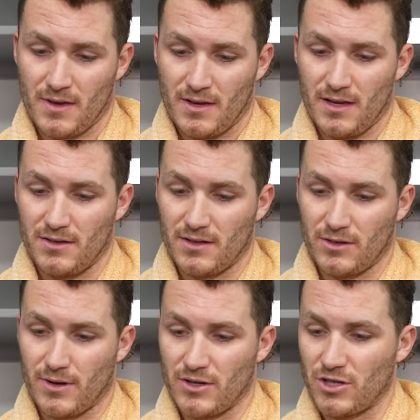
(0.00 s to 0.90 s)
He did a
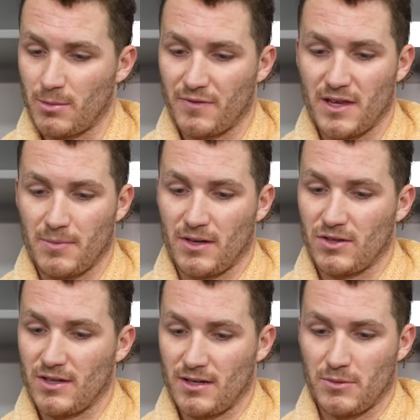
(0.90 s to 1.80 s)
great job of keeping
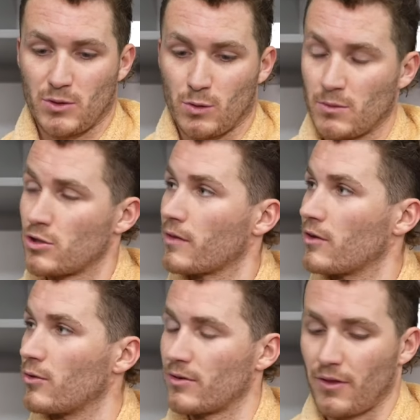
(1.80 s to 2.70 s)
us in it, and we told him to shut the
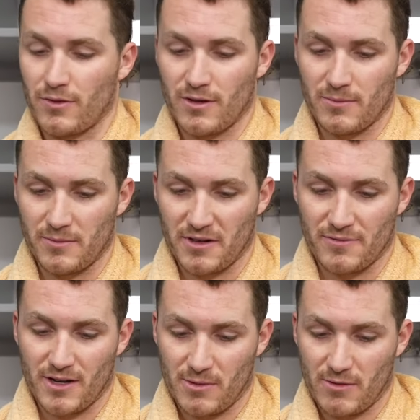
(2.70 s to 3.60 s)
door in the third, and we're going to
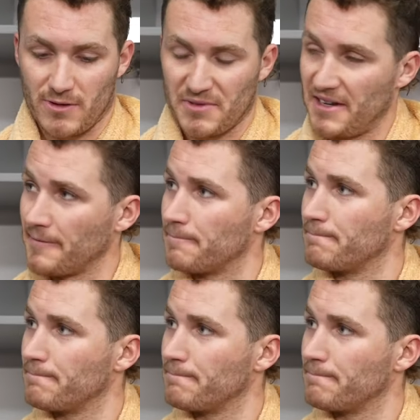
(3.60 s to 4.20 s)
find a way to win. We did it.